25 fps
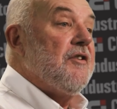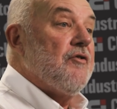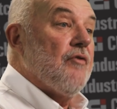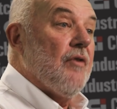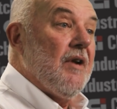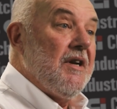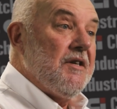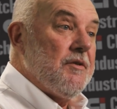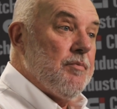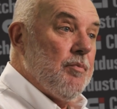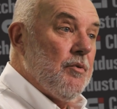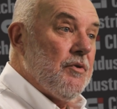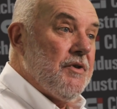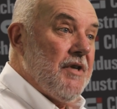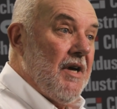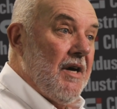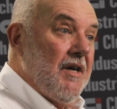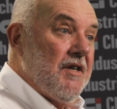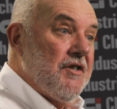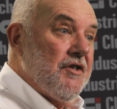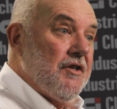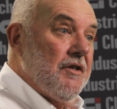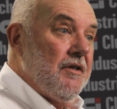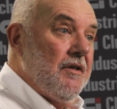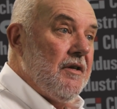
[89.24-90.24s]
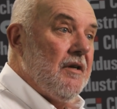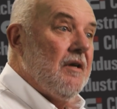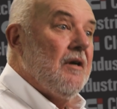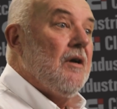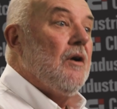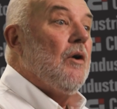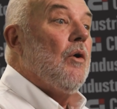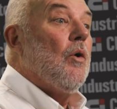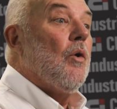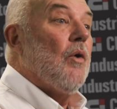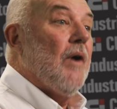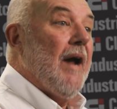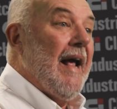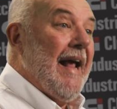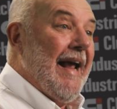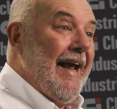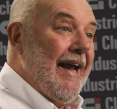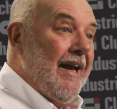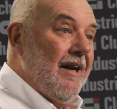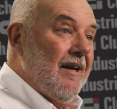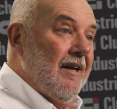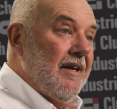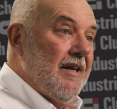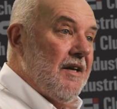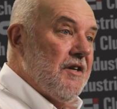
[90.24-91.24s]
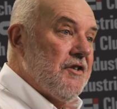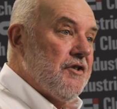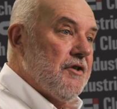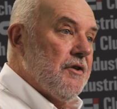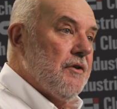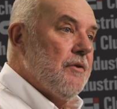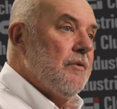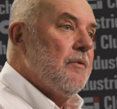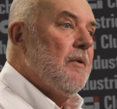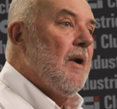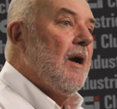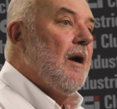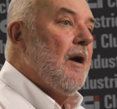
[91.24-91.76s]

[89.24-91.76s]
transportation or a handling issue